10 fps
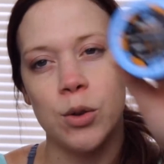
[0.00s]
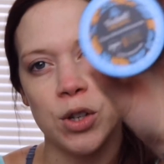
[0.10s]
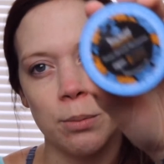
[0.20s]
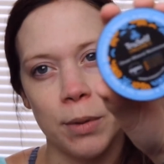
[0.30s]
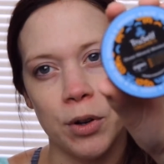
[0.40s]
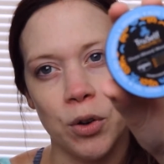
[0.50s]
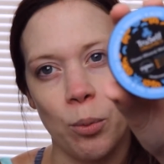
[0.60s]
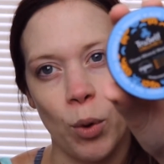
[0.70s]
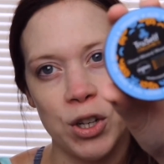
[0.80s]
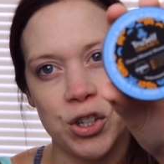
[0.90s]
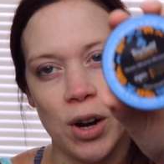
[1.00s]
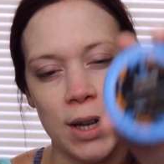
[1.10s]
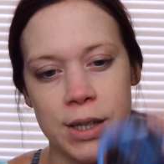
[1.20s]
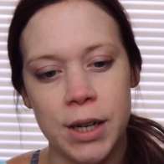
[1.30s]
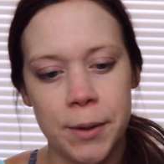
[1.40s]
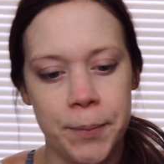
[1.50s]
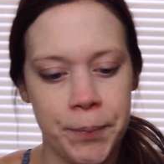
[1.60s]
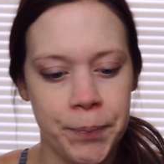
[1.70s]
Ocean Mineral Moisturizer.